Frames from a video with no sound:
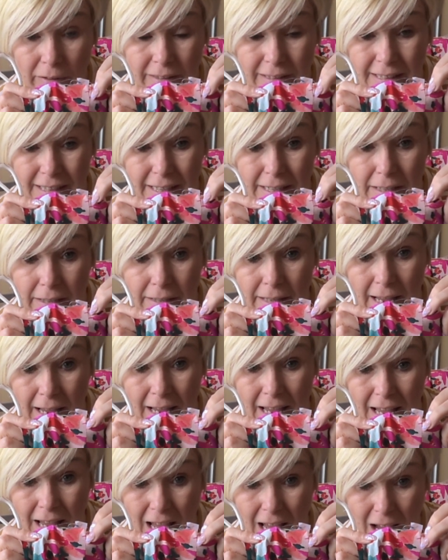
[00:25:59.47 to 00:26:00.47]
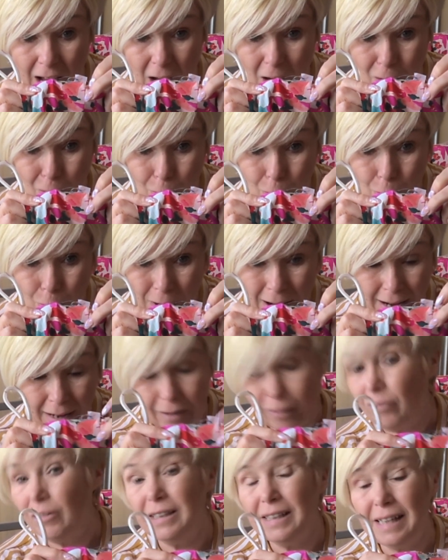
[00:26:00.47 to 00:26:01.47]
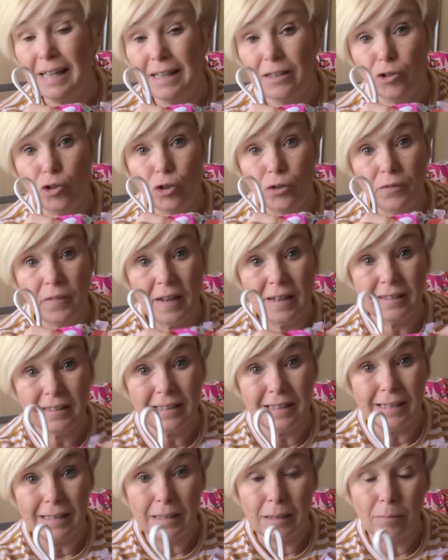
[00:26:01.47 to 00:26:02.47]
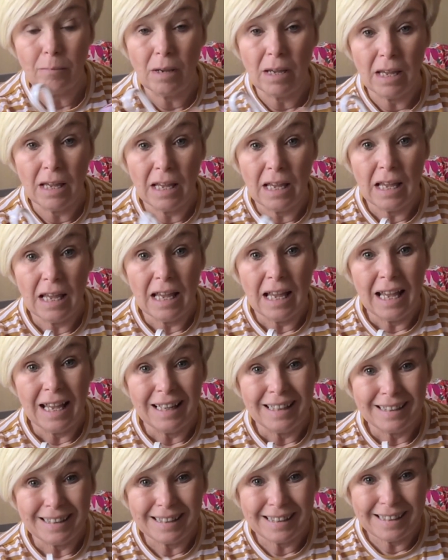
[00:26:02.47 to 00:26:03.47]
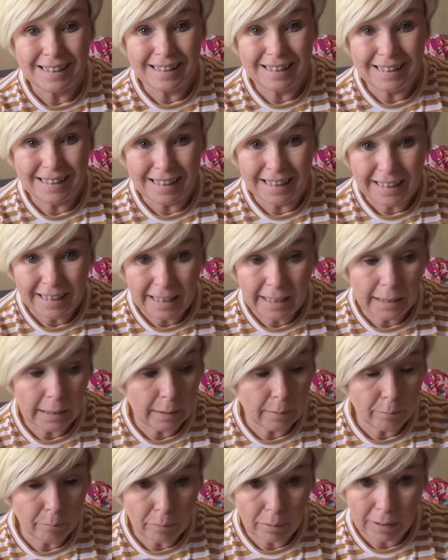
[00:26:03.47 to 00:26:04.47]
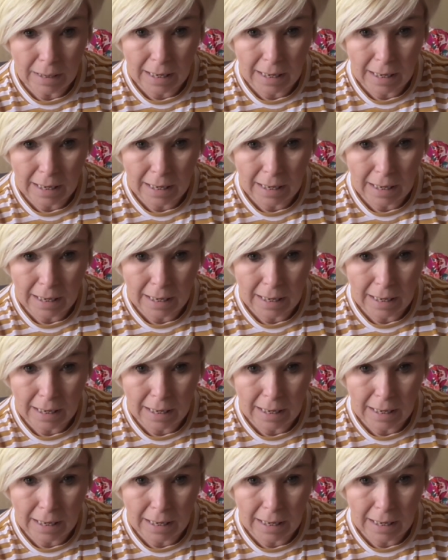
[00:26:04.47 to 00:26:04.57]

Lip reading: the teeth right on the centre of that seam, stick it in